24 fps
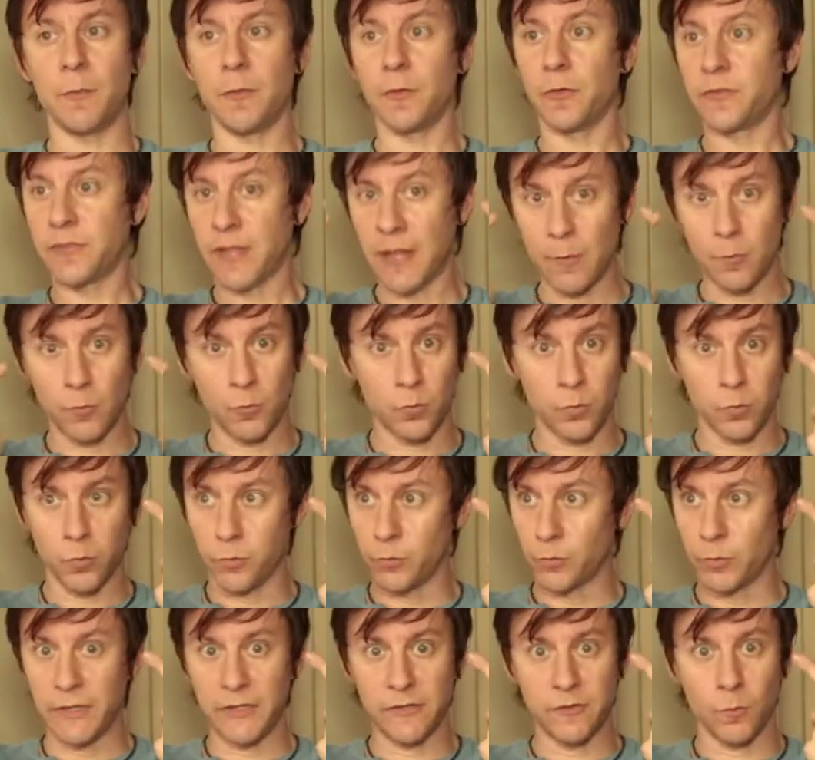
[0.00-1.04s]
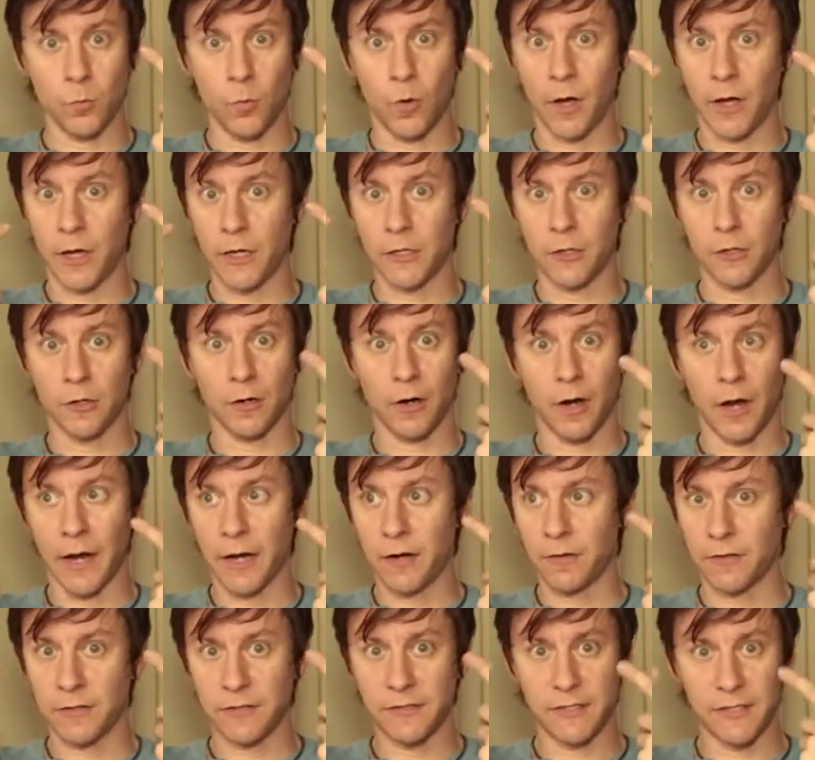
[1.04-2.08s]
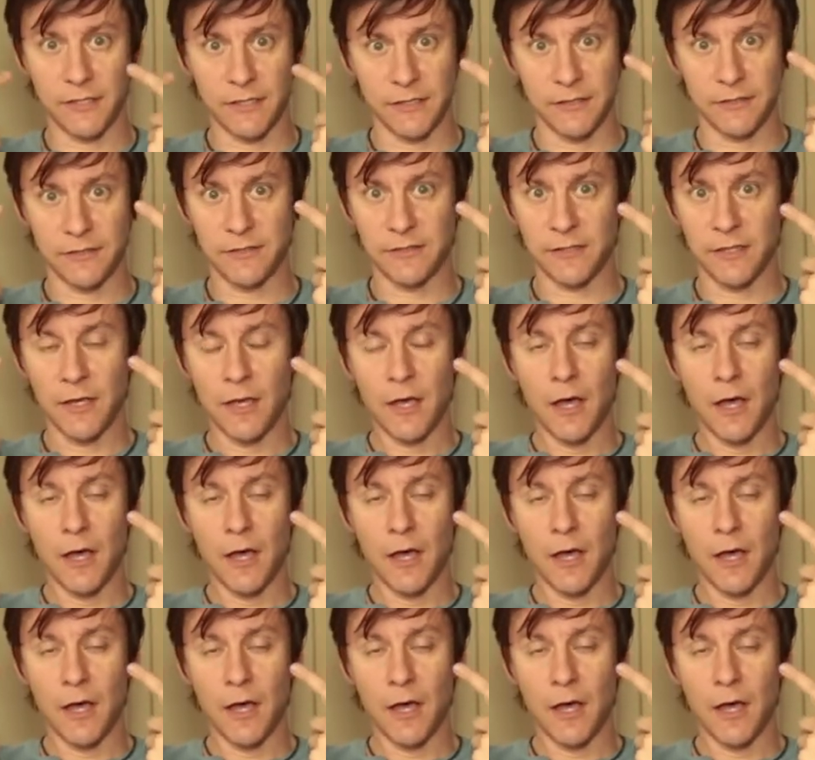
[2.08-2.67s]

Same reason why your irises,